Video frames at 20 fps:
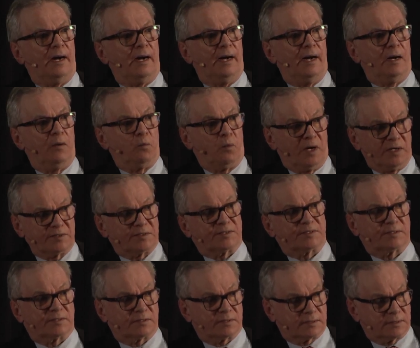And
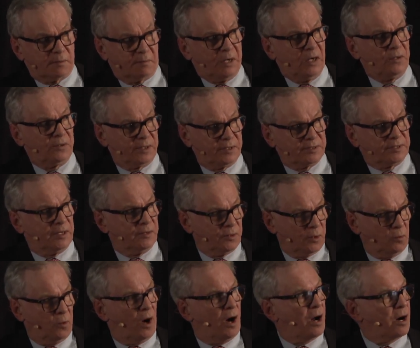once the boat is in the
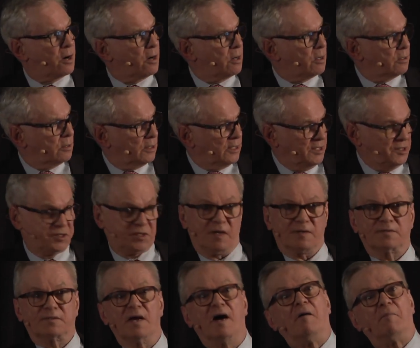water, he
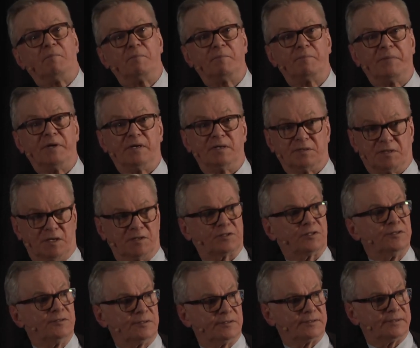shuts up, because
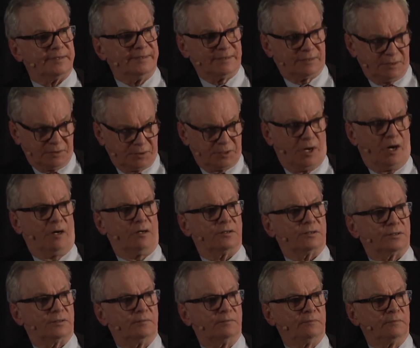Hitchens is in
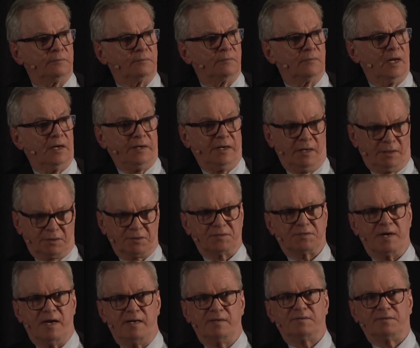charge. And he
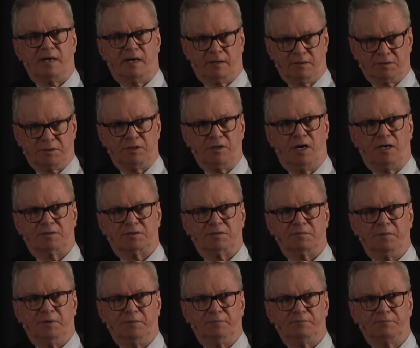understands that as a
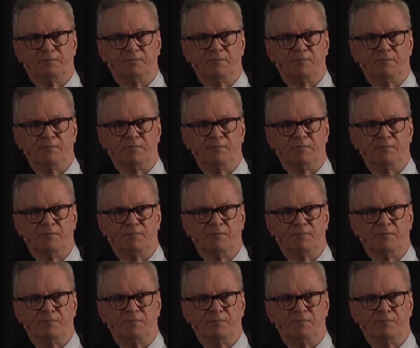yachtsman.